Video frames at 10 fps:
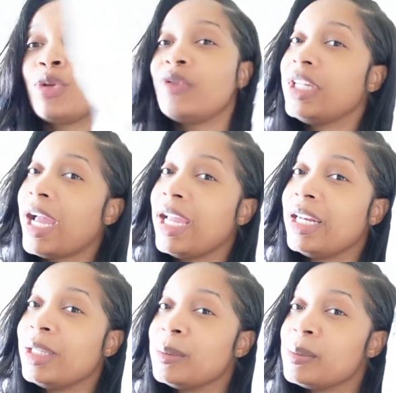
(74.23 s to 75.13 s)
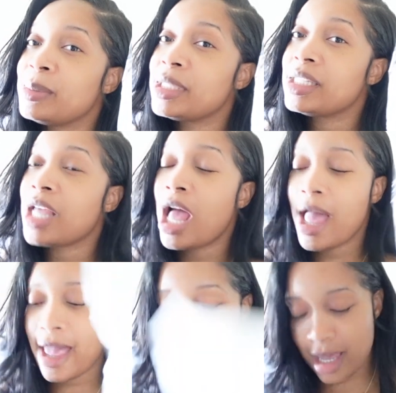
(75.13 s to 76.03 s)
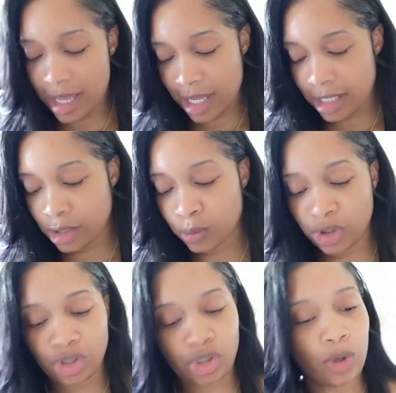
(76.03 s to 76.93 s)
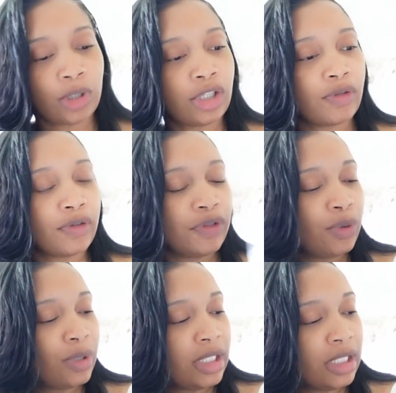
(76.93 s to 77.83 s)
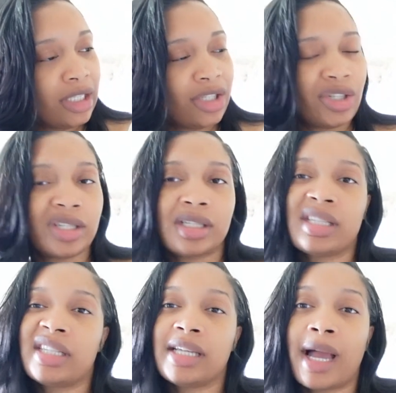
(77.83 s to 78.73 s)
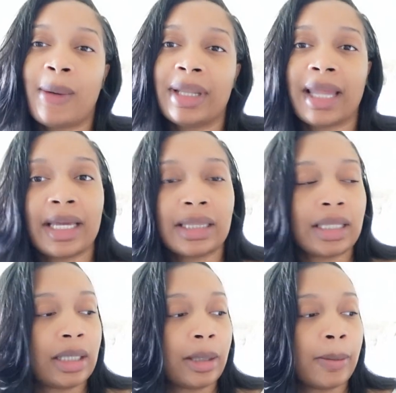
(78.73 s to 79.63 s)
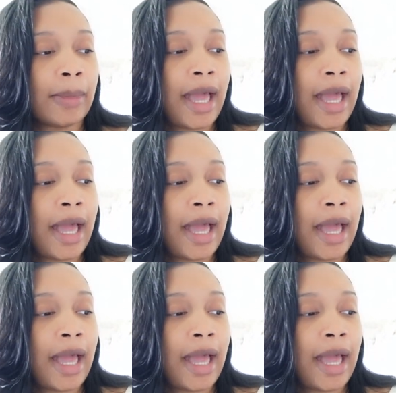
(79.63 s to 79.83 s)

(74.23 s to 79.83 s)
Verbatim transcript: three items and we're just going to review these just to see how I like them.